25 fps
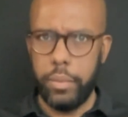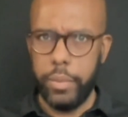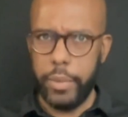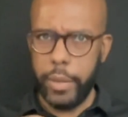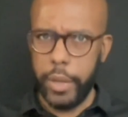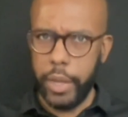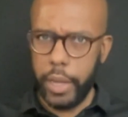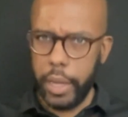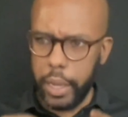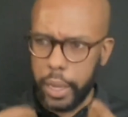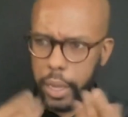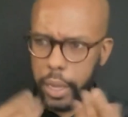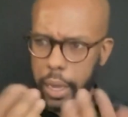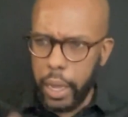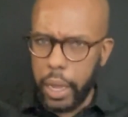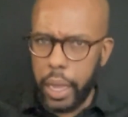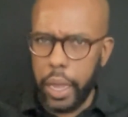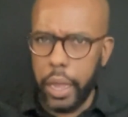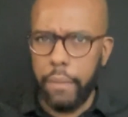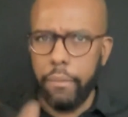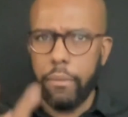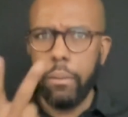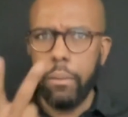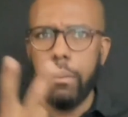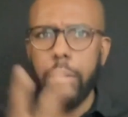And she
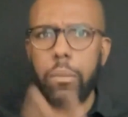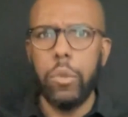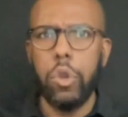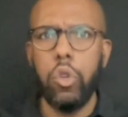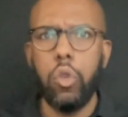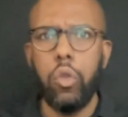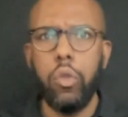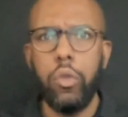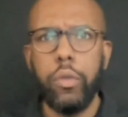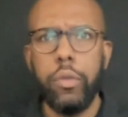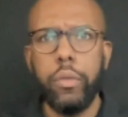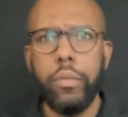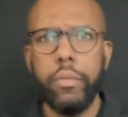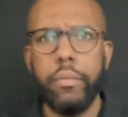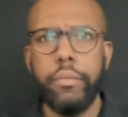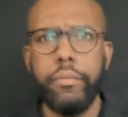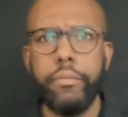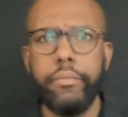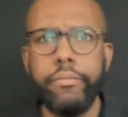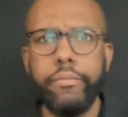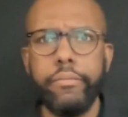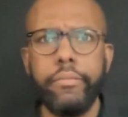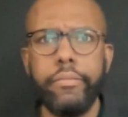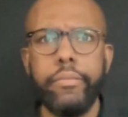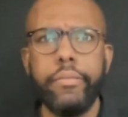gave both sides
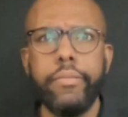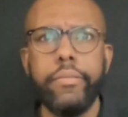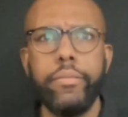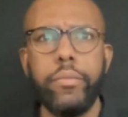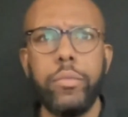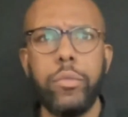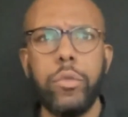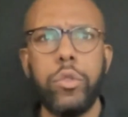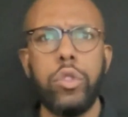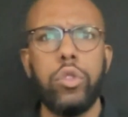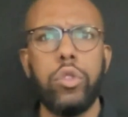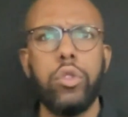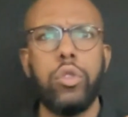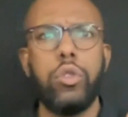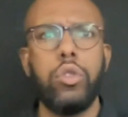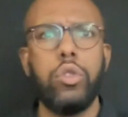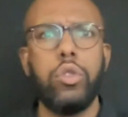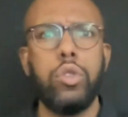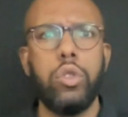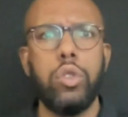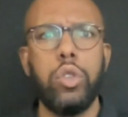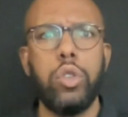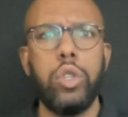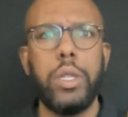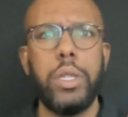30 days to
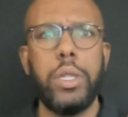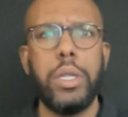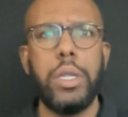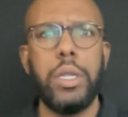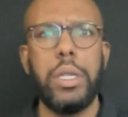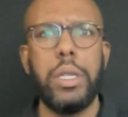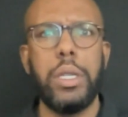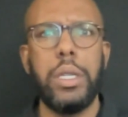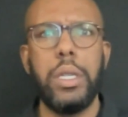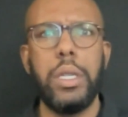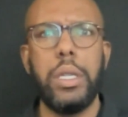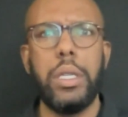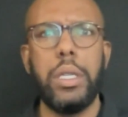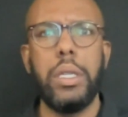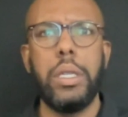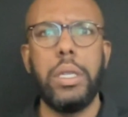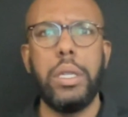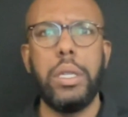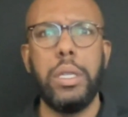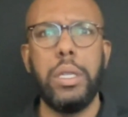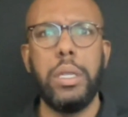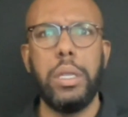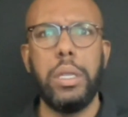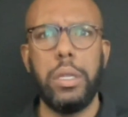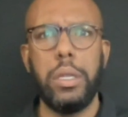provide more
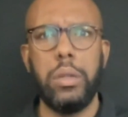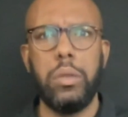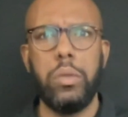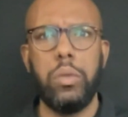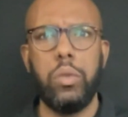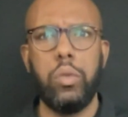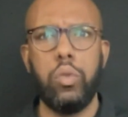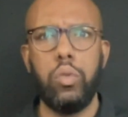information.